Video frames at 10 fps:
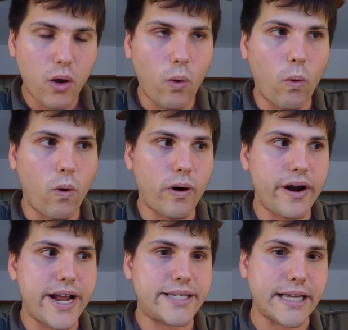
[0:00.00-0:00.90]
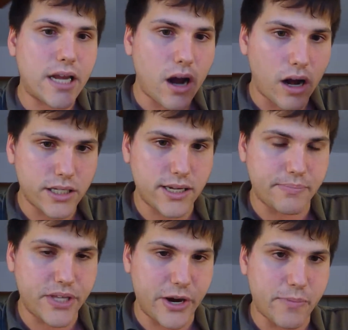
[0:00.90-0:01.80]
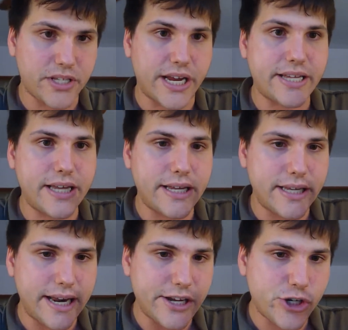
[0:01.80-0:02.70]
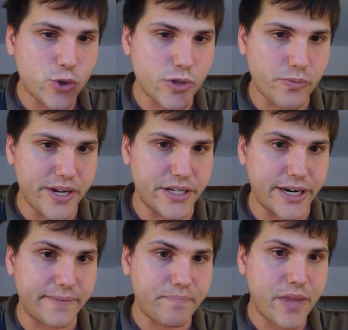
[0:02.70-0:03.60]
or is it concepts that you're missing? Is it issues with reasoning?